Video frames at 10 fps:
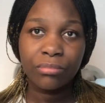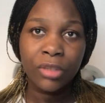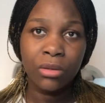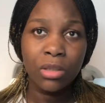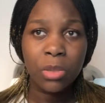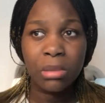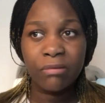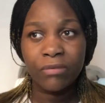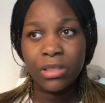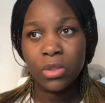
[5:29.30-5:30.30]
Don't be
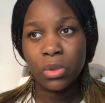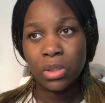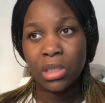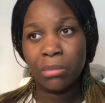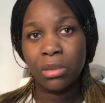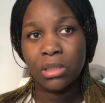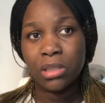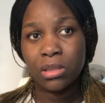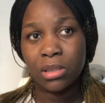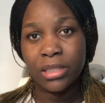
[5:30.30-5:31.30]
afraid to talk about
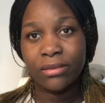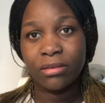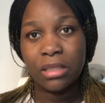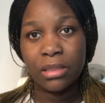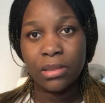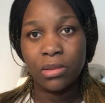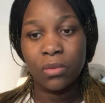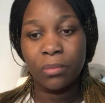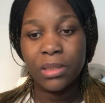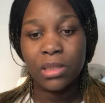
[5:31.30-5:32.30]
such things.
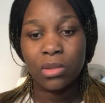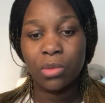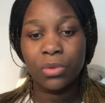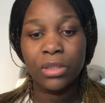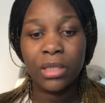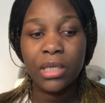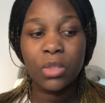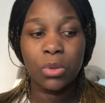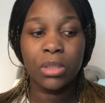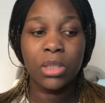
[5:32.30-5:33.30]
You must
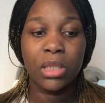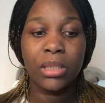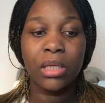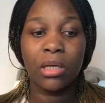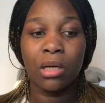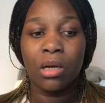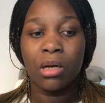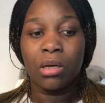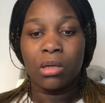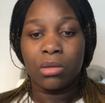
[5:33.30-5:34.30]
communicate with each other.
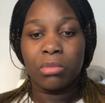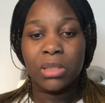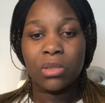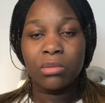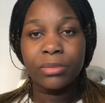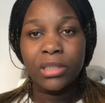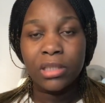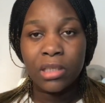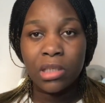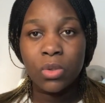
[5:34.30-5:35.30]
You must
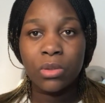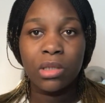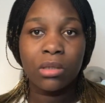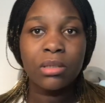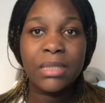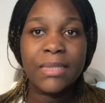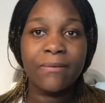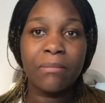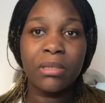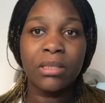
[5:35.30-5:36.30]
communicate to the host's
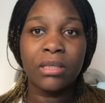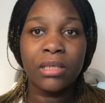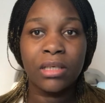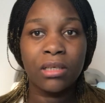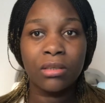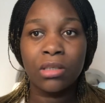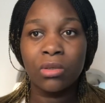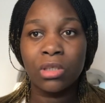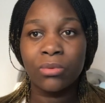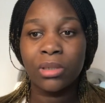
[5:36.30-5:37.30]
family and agree
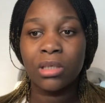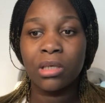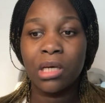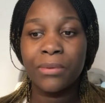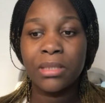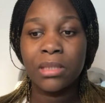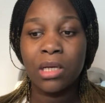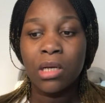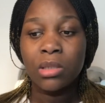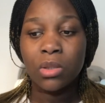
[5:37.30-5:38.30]
on your working hours.
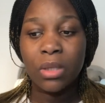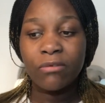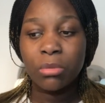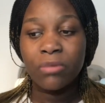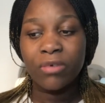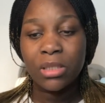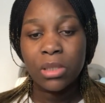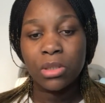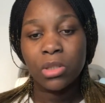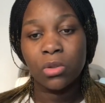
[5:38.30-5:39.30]
So you have to be very
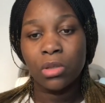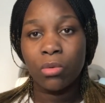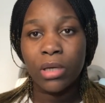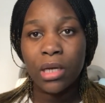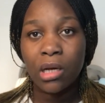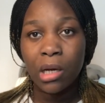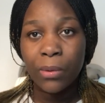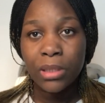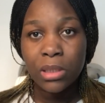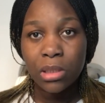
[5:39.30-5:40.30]
strict on your working
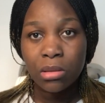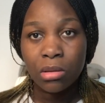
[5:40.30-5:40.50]
hours.